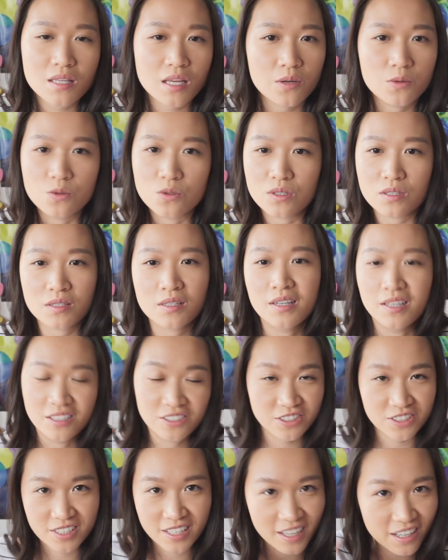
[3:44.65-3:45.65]
I was
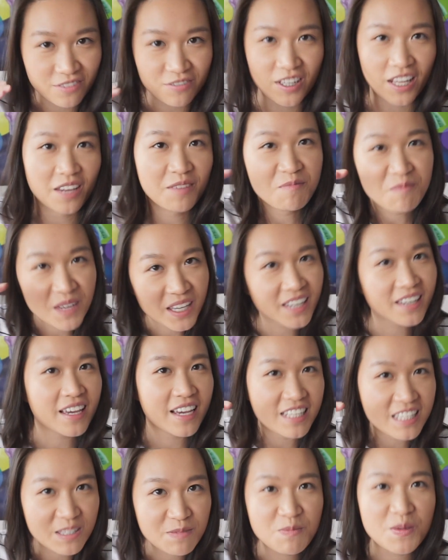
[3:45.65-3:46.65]
just kind of like making
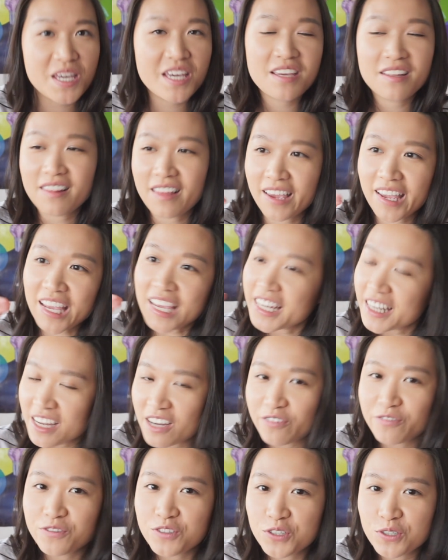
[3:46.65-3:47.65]
ends meet, like
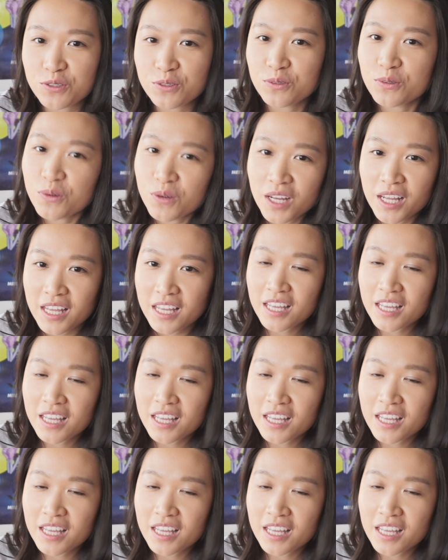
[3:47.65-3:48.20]
enough to